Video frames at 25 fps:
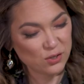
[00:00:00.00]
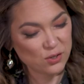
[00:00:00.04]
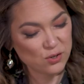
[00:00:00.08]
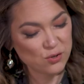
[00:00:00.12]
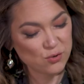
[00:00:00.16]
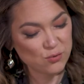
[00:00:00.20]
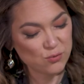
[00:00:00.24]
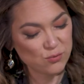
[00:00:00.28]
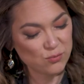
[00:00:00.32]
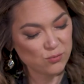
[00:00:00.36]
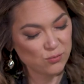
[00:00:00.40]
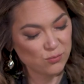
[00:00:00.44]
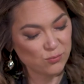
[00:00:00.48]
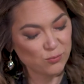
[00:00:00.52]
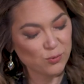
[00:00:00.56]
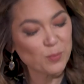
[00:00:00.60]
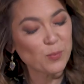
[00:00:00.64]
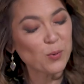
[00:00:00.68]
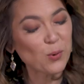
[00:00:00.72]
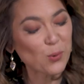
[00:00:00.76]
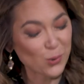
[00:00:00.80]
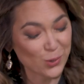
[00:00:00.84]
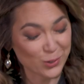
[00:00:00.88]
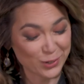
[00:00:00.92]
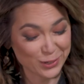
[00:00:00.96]
You
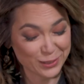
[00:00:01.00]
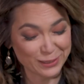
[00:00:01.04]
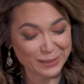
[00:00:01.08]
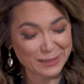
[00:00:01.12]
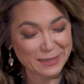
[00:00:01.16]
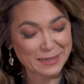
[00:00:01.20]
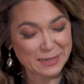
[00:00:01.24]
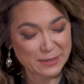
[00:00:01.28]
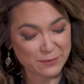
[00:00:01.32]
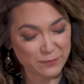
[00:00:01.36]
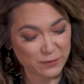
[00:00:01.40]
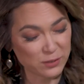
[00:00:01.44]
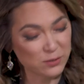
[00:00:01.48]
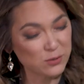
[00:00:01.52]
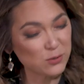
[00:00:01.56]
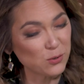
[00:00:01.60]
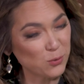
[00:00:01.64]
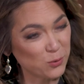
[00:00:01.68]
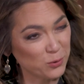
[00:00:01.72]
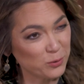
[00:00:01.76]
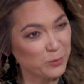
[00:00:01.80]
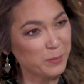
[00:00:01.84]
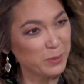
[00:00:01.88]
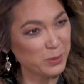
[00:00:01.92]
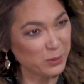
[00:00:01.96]
reportedly even
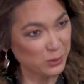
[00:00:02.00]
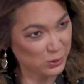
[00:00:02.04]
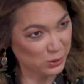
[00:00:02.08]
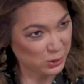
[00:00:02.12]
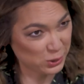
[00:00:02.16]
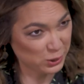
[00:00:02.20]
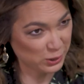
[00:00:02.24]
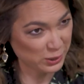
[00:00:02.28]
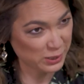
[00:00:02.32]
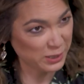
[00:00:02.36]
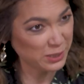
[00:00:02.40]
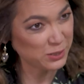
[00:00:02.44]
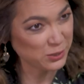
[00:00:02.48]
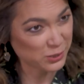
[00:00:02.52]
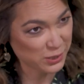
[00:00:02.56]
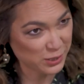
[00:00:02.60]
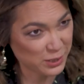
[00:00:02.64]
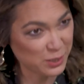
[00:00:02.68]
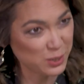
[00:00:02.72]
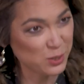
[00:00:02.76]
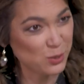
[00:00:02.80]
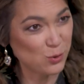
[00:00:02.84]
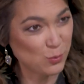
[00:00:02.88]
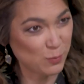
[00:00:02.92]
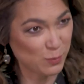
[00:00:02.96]
told Bill Gurley during
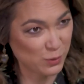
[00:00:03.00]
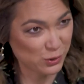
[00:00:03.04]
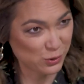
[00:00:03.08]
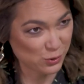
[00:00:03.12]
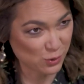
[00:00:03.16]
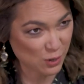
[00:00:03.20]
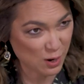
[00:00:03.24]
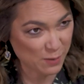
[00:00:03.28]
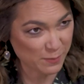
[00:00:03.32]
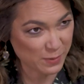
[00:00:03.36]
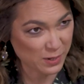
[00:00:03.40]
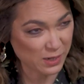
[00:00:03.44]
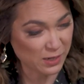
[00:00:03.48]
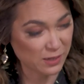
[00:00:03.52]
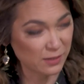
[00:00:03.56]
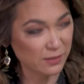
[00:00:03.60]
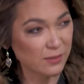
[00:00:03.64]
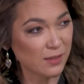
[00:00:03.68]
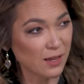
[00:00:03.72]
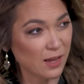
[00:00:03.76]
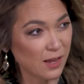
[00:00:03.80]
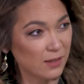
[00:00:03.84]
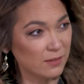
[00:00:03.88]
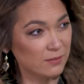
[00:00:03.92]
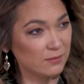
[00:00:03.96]
the Uber drama
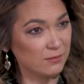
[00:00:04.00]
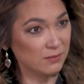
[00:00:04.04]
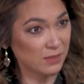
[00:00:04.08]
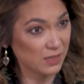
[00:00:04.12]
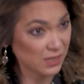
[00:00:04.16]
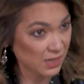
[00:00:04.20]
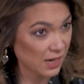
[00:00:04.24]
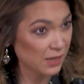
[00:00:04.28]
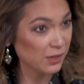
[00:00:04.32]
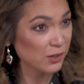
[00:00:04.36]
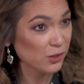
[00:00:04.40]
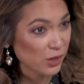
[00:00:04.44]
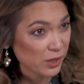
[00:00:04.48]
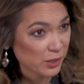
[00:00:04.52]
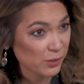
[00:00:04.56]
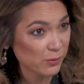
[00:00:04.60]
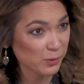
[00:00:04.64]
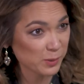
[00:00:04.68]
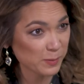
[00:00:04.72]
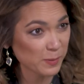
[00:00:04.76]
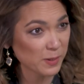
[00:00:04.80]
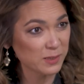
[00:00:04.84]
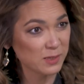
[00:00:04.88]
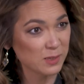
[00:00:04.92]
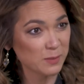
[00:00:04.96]
that he had a greater
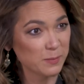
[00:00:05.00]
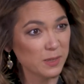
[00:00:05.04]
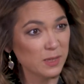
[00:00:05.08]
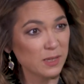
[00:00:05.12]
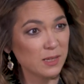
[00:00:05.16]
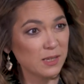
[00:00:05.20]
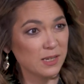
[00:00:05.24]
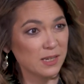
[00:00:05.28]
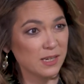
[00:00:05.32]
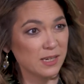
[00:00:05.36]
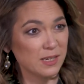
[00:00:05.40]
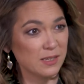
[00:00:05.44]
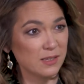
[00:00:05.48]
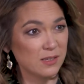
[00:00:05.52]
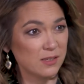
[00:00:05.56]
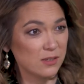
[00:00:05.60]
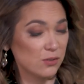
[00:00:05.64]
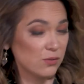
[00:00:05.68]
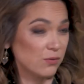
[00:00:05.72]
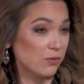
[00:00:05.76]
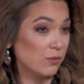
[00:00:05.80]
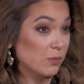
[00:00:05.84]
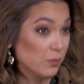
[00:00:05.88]
responsibility to